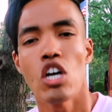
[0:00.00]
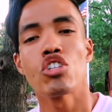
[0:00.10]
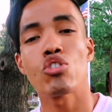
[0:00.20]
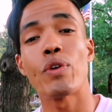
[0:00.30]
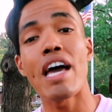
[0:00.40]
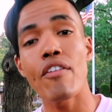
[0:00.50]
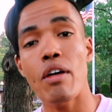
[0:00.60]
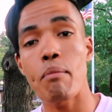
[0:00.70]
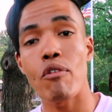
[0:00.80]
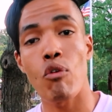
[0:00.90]
So now
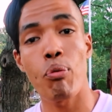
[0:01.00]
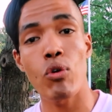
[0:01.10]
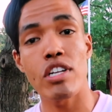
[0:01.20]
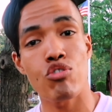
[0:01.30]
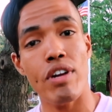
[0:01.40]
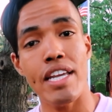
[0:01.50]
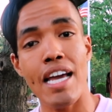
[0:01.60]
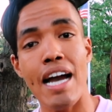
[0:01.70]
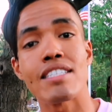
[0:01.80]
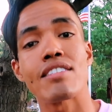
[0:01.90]
that my report is ready,
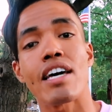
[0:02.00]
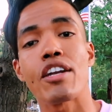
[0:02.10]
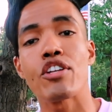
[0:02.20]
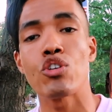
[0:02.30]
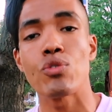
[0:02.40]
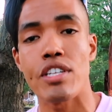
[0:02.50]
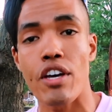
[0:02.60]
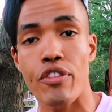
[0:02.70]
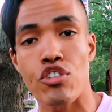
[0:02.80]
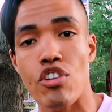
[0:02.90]
I decided to use
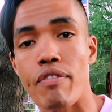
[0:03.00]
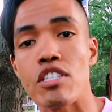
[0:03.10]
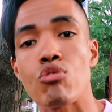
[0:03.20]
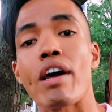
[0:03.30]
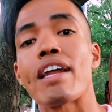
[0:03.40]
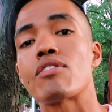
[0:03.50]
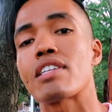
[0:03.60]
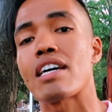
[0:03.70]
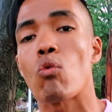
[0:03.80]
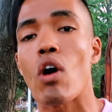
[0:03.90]
another service right
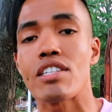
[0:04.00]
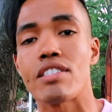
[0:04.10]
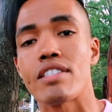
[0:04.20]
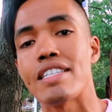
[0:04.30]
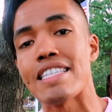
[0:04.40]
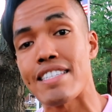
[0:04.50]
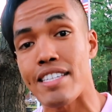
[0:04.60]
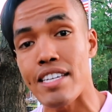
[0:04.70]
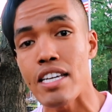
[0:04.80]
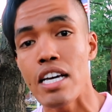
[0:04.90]
outside of Washington,
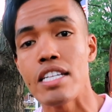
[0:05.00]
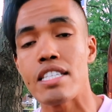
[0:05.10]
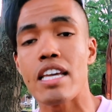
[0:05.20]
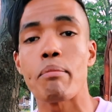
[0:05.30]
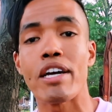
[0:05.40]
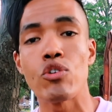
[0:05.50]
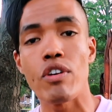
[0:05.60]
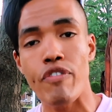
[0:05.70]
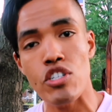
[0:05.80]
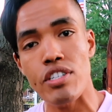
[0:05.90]
D.C. to get my
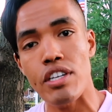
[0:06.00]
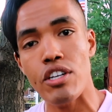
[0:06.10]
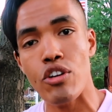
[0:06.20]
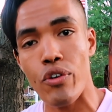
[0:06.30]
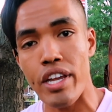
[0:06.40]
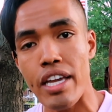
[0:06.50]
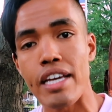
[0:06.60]
university degree